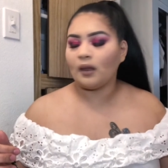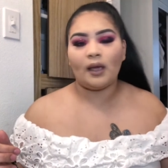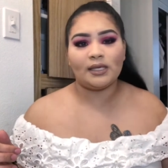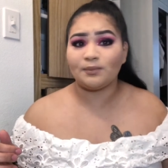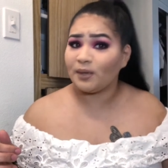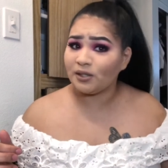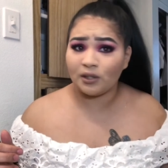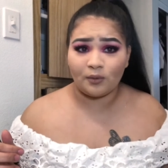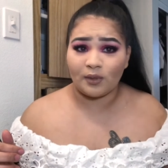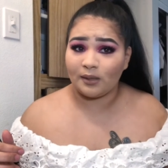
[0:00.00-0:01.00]
especially
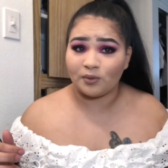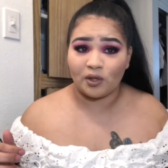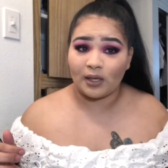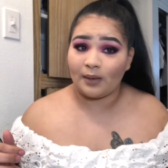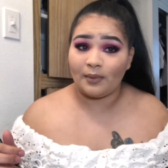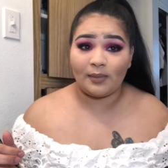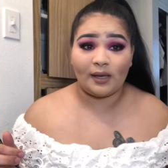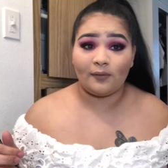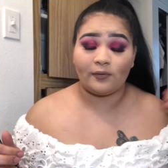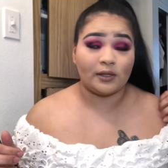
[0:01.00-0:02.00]
when I'm drunk, I've been
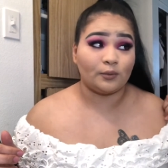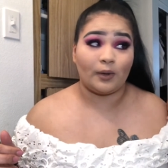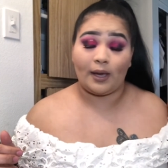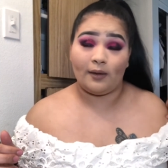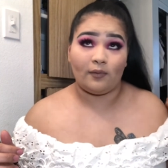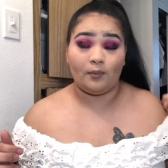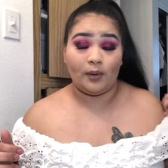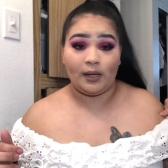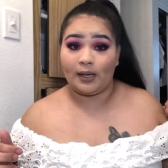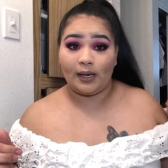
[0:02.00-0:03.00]
making friends with
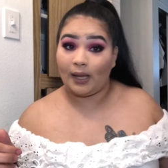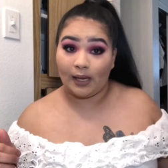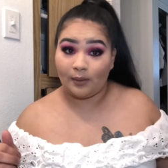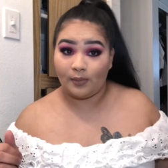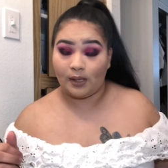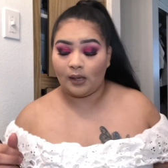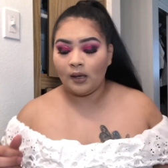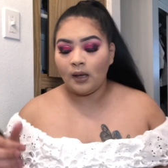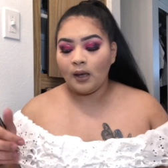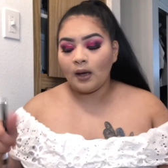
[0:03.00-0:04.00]
everybody and anybody.
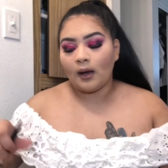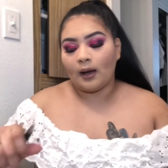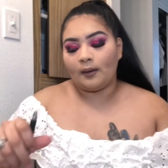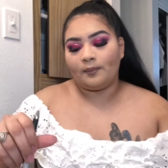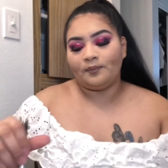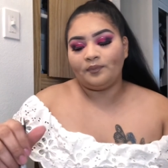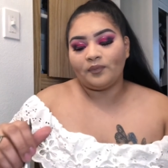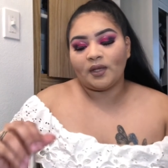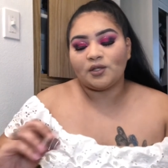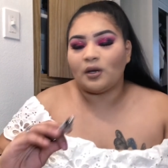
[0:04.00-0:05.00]
Um,
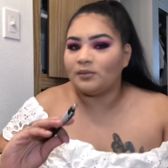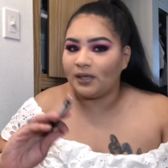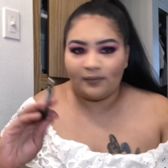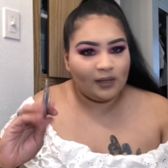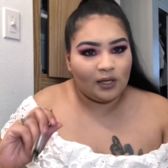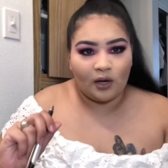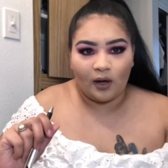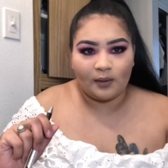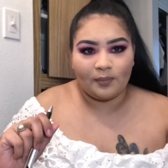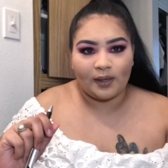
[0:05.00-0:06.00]
so I'm definitely not
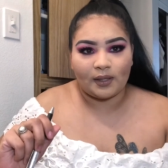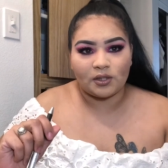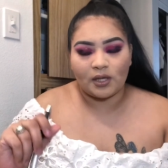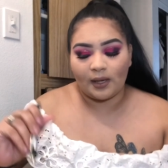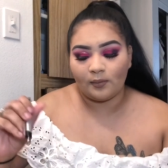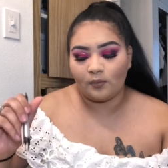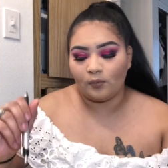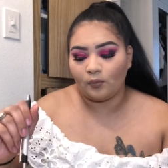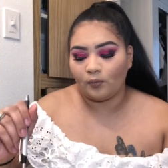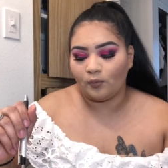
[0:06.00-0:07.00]
a bitch.
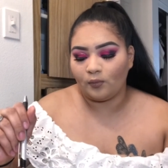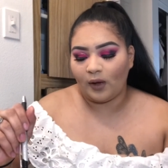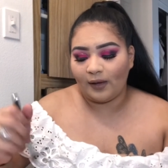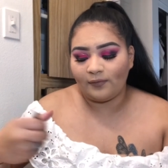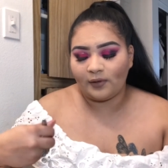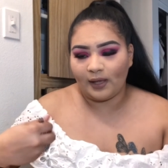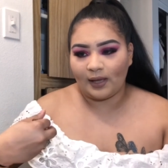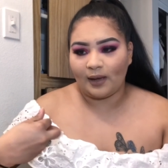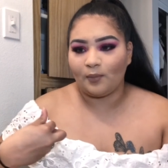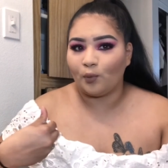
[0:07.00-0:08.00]
I'm, I feel like
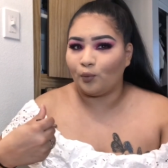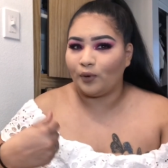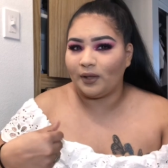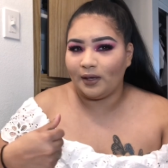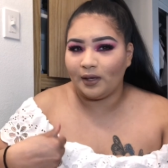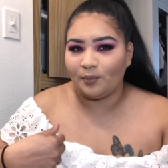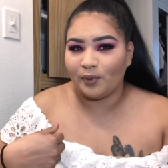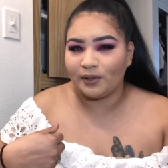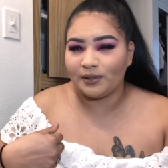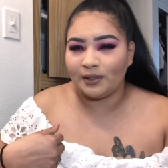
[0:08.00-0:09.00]
I'm a really good
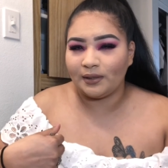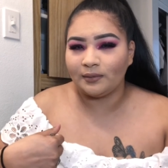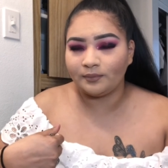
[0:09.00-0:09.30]
person,